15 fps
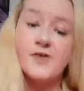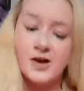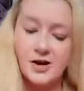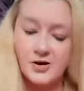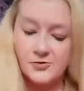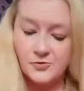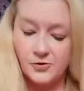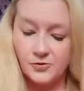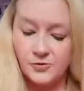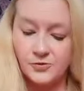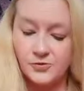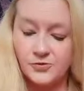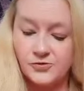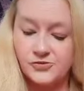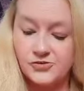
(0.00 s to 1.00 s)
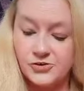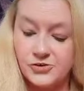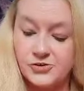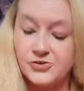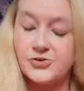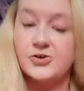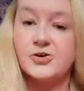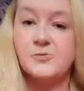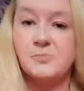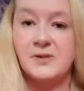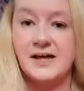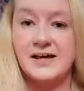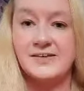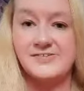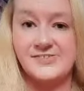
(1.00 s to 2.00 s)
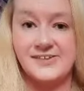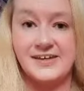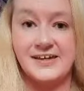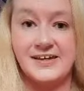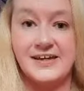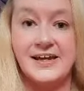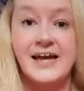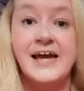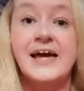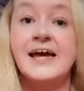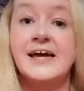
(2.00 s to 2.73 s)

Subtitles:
our ocean, your blessing